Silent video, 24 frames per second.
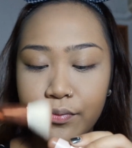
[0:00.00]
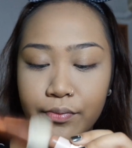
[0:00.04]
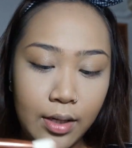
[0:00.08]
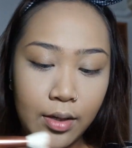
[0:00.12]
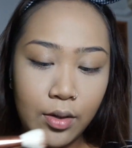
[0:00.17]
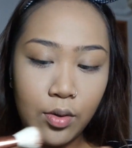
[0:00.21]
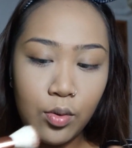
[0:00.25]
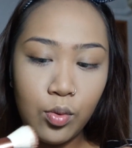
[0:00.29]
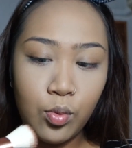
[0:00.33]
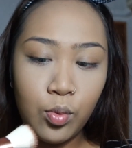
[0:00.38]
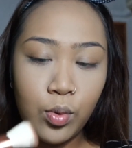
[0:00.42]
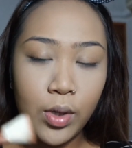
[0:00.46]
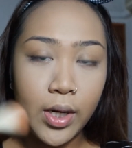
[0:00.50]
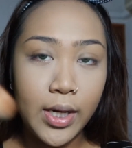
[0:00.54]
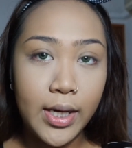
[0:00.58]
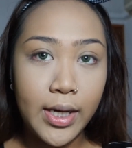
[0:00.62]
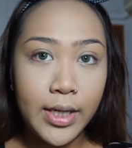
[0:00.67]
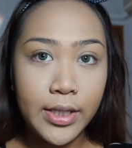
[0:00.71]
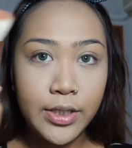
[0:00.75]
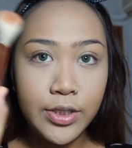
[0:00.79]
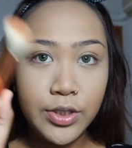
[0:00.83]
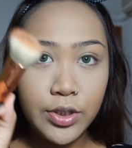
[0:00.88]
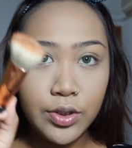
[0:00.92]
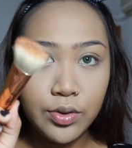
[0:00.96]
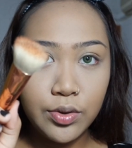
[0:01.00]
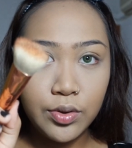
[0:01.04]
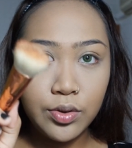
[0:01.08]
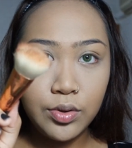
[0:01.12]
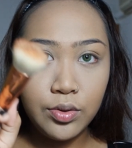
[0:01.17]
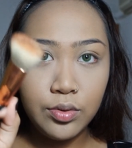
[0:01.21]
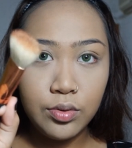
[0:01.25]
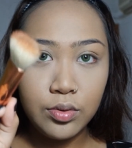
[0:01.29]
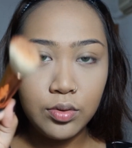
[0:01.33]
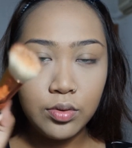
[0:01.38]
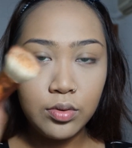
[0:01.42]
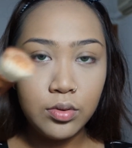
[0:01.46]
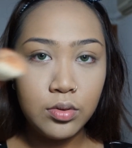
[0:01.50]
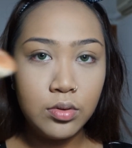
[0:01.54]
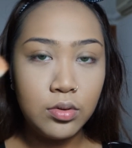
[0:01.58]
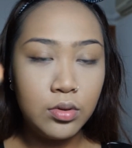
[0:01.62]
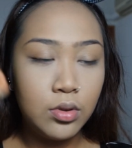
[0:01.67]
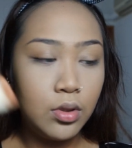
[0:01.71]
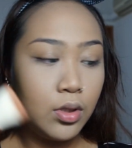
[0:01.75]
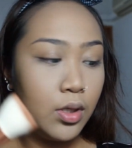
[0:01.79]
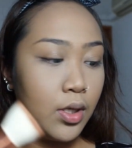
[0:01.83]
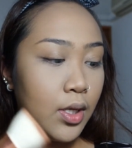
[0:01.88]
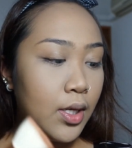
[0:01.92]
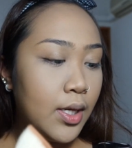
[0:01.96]
and what I do
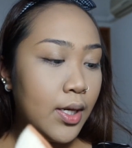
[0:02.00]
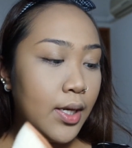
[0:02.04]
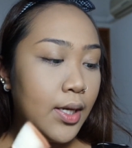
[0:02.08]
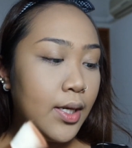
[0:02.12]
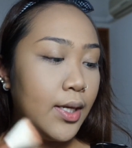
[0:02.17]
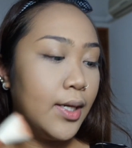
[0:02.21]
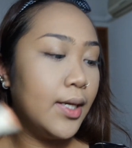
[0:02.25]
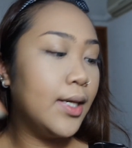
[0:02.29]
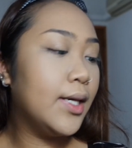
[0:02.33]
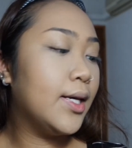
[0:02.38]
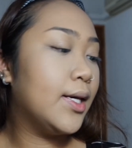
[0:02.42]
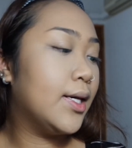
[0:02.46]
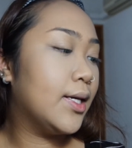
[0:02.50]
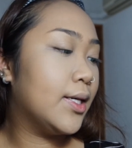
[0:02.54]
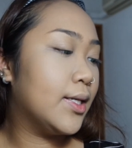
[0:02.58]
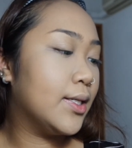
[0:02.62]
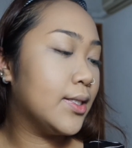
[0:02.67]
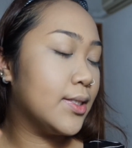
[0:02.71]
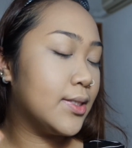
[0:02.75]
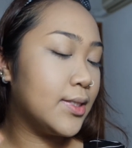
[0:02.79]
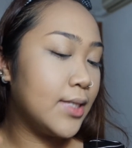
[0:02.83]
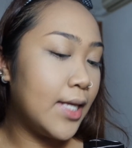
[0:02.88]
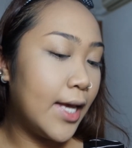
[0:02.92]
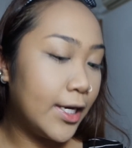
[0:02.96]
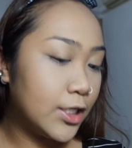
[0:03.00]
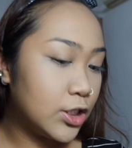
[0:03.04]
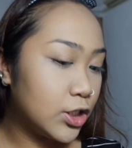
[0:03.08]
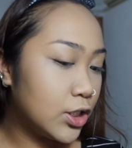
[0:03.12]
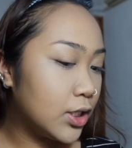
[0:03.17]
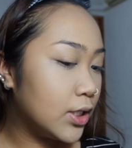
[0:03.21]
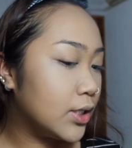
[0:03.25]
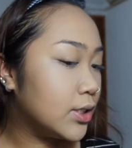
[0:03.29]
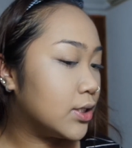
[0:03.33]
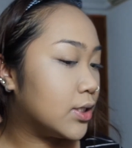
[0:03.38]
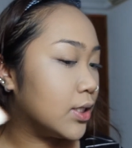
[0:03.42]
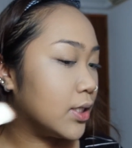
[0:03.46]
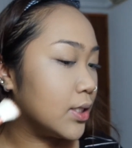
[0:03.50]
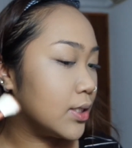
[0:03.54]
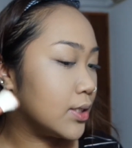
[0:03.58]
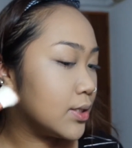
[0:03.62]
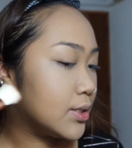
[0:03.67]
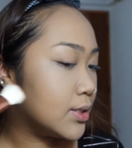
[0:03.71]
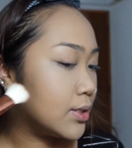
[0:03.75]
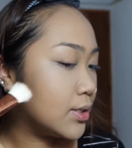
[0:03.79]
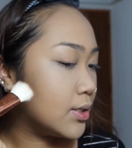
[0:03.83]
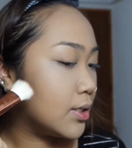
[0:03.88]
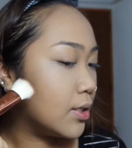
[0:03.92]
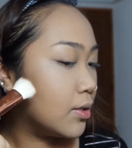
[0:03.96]
is actually just
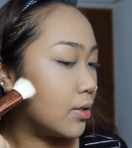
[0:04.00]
